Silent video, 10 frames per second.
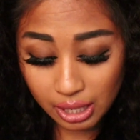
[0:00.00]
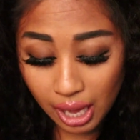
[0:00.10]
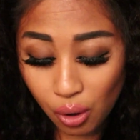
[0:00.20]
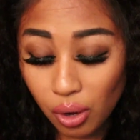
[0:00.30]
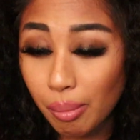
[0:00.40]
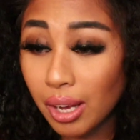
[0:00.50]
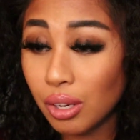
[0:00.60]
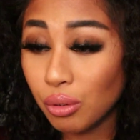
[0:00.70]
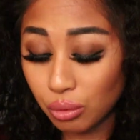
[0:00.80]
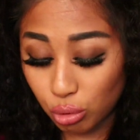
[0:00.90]
how am I
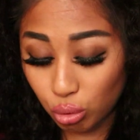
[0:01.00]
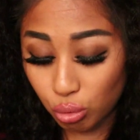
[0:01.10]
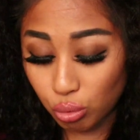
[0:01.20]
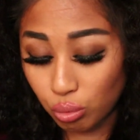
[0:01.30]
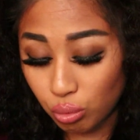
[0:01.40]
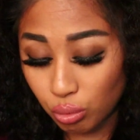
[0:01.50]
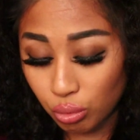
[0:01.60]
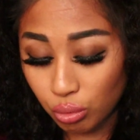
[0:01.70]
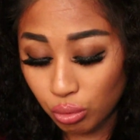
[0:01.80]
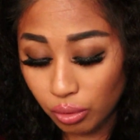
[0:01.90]
going to
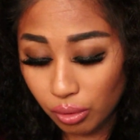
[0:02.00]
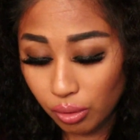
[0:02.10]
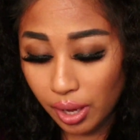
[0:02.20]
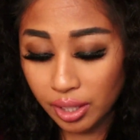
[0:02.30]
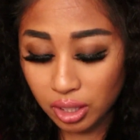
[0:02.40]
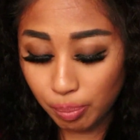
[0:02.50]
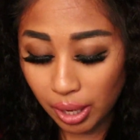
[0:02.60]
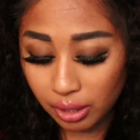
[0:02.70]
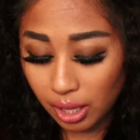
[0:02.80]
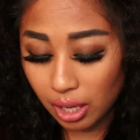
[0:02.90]

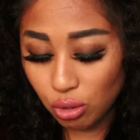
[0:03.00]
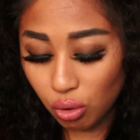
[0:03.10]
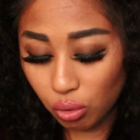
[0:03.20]
expect that you're